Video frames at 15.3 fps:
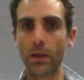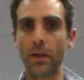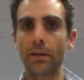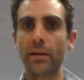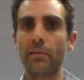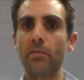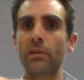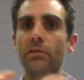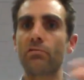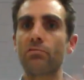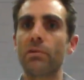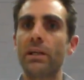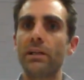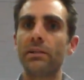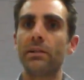there is a
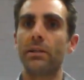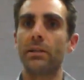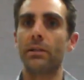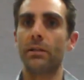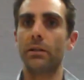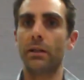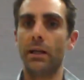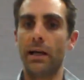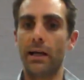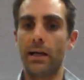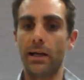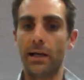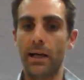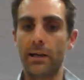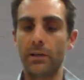reason,
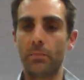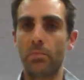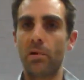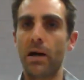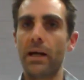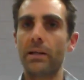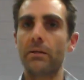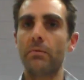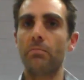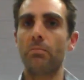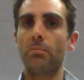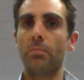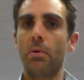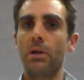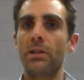as Brian
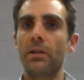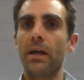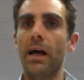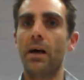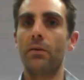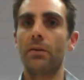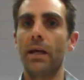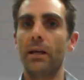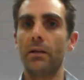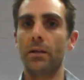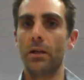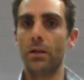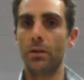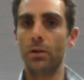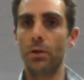pointed out, that
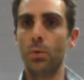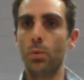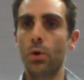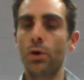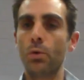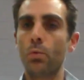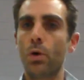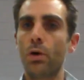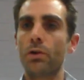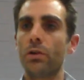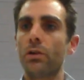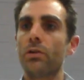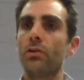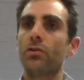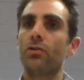you wouldn't want to
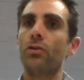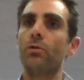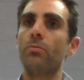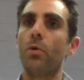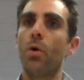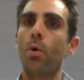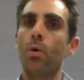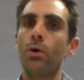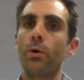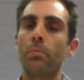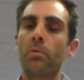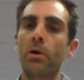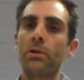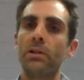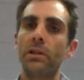consume all your
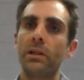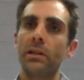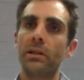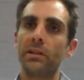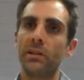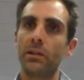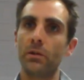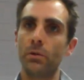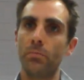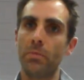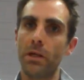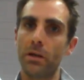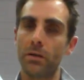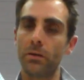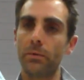protein in a single
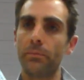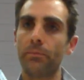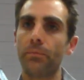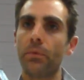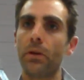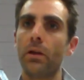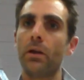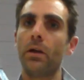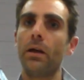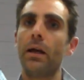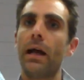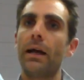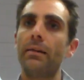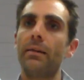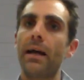meal.
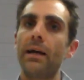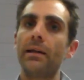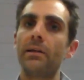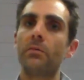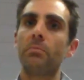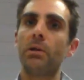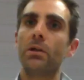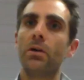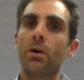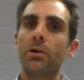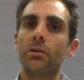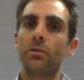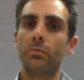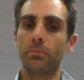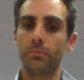And that is because